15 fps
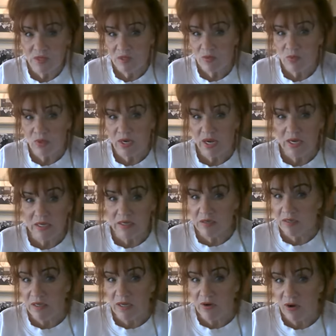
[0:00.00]
when I
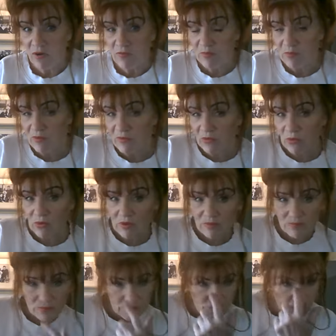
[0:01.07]
get it home from the store.
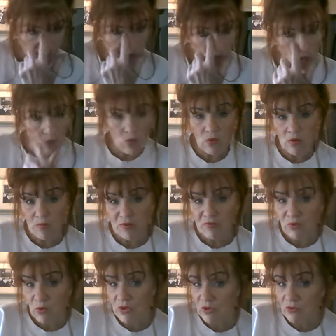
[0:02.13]
Or
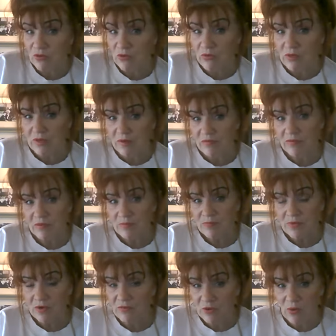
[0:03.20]
before you do this,
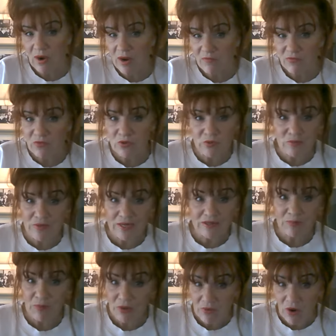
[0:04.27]
if you don't have room like
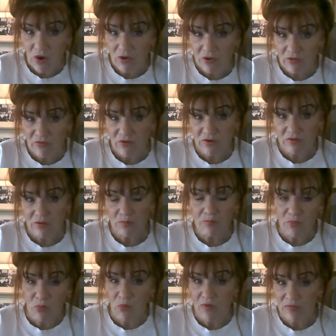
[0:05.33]
to put it all in your freezer,
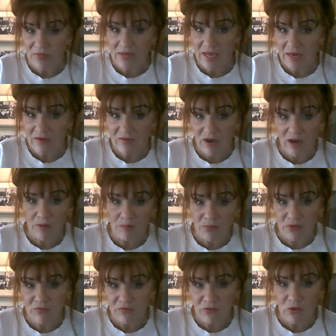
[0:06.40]
put one thing at a time.
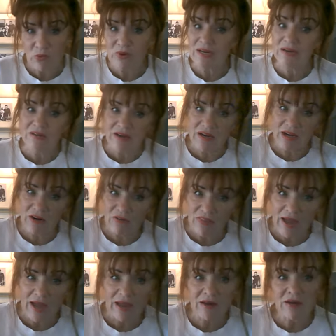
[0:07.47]
Put it for a week, take care of
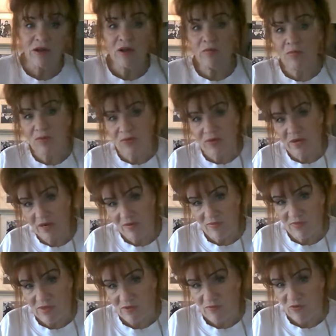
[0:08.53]
that, put the next
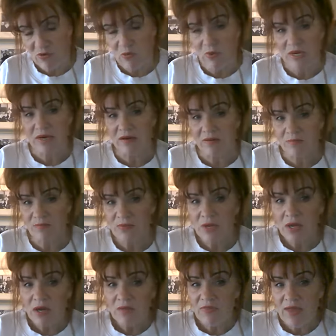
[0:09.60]
thing for a week.
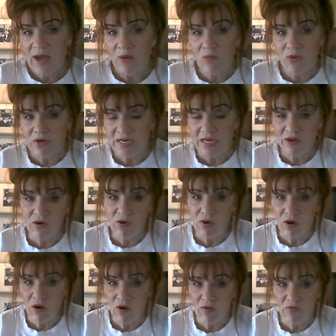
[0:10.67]
That will kill
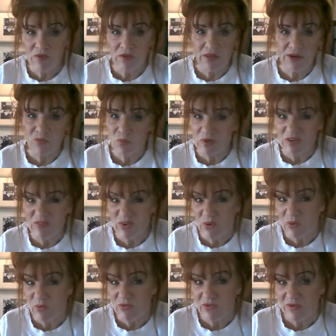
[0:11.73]
all the like
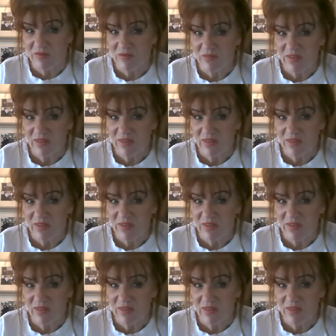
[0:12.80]
weevils and